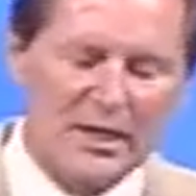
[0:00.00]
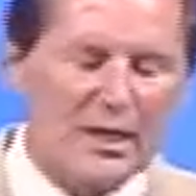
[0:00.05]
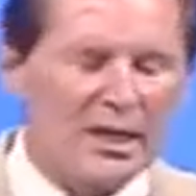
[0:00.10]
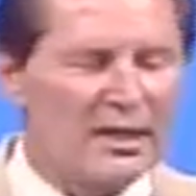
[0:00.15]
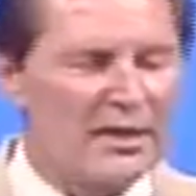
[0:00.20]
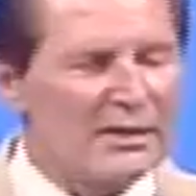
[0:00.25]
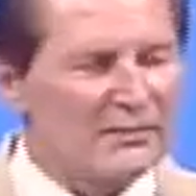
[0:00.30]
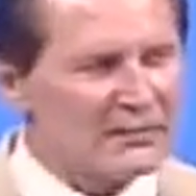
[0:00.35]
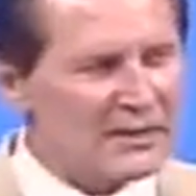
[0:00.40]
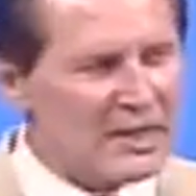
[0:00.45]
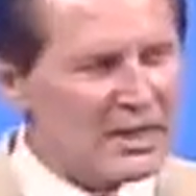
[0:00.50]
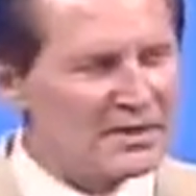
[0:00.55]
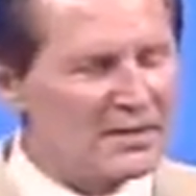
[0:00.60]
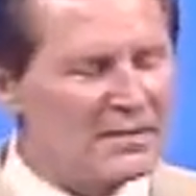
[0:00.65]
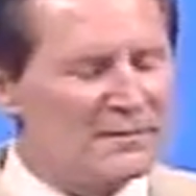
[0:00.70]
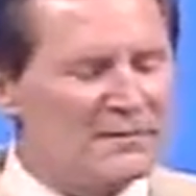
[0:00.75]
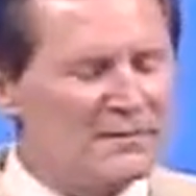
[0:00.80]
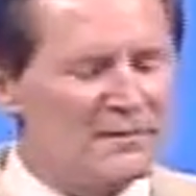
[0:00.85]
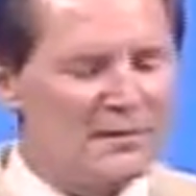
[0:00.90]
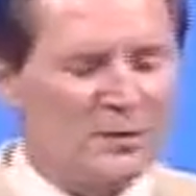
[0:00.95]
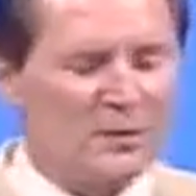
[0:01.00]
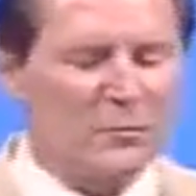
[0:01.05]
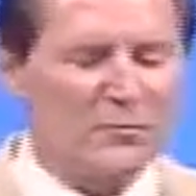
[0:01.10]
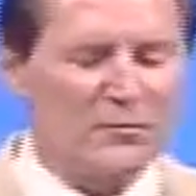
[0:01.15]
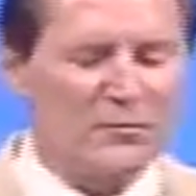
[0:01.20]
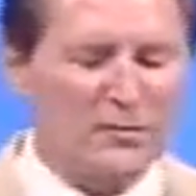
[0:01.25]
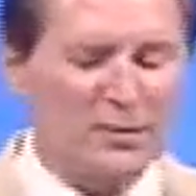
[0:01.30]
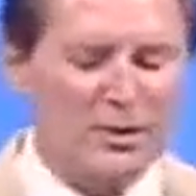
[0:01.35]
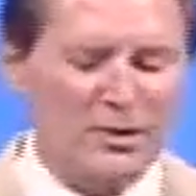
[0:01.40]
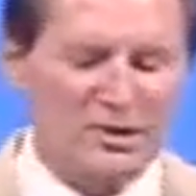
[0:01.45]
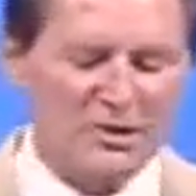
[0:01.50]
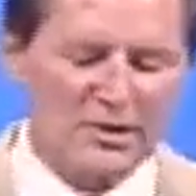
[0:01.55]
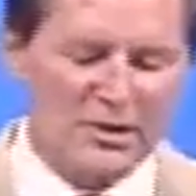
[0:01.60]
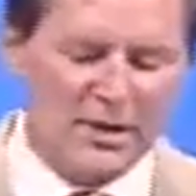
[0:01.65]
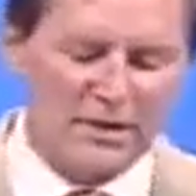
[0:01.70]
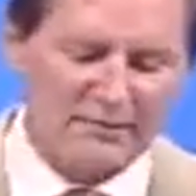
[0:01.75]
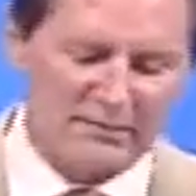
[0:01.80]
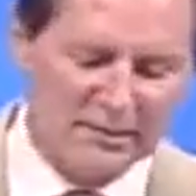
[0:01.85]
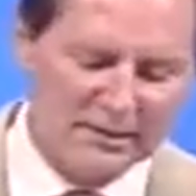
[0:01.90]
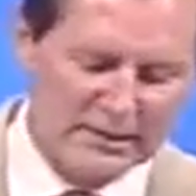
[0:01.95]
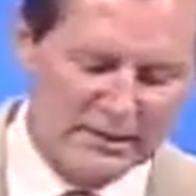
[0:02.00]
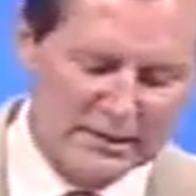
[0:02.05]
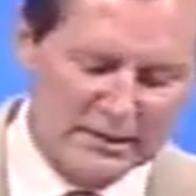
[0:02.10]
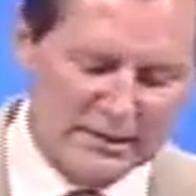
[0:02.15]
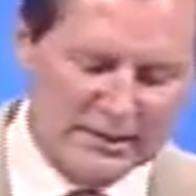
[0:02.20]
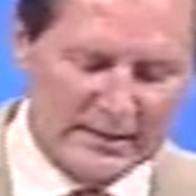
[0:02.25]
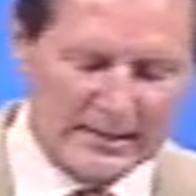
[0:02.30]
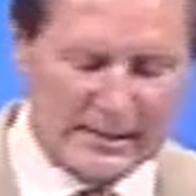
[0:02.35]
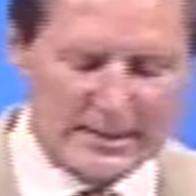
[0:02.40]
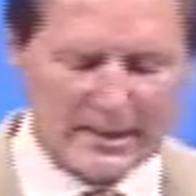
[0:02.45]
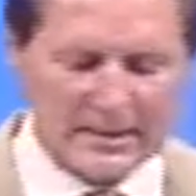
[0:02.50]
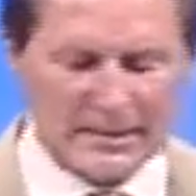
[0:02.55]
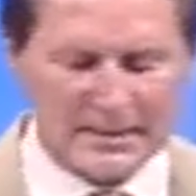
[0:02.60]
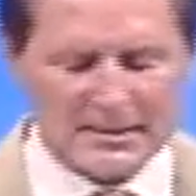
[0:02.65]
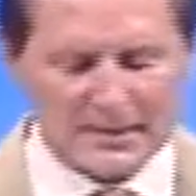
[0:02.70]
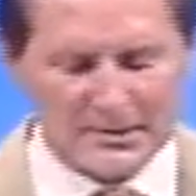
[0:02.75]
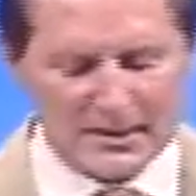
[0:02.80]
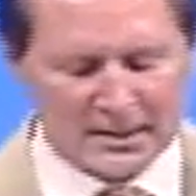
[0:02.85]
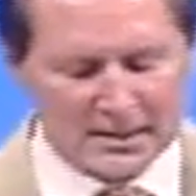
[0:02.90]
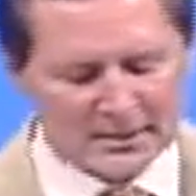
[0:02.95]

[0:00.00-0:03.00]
And they even had some film footage of it. And